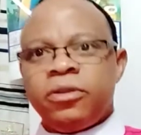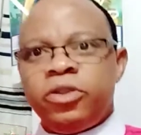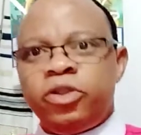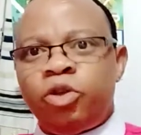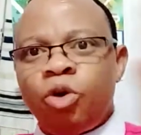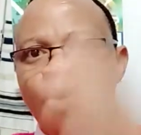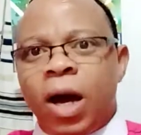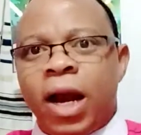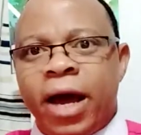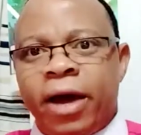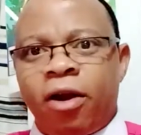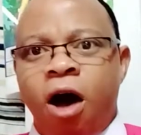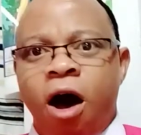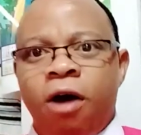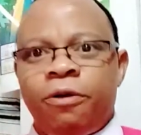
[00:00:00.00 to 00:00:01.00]
do well
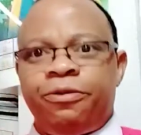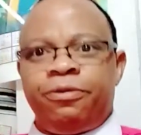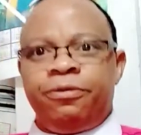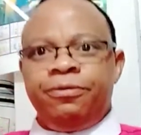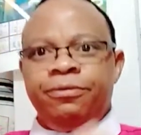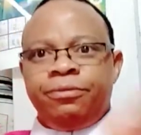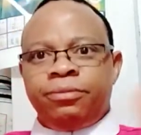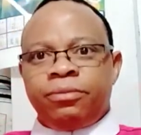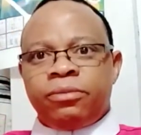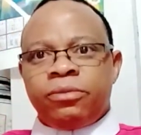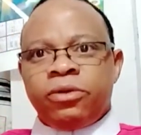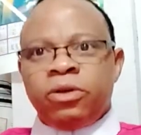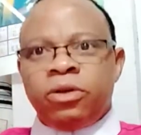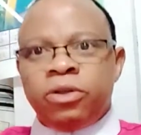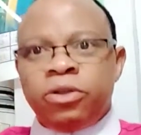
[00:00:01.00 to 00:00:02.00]
enough
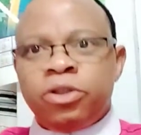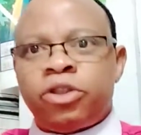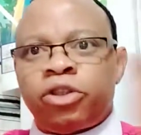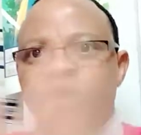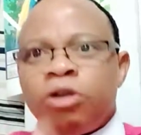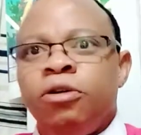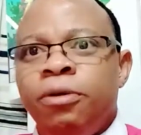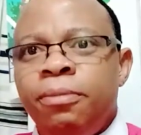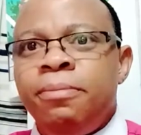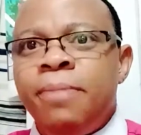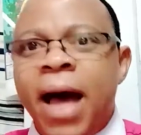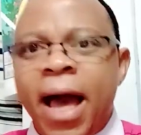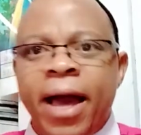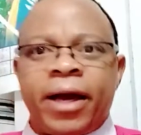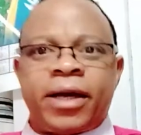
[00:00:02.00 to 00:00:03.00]
to
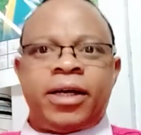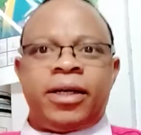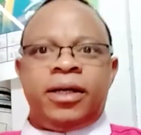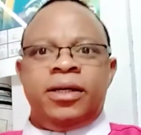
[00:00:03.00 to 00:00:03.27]
make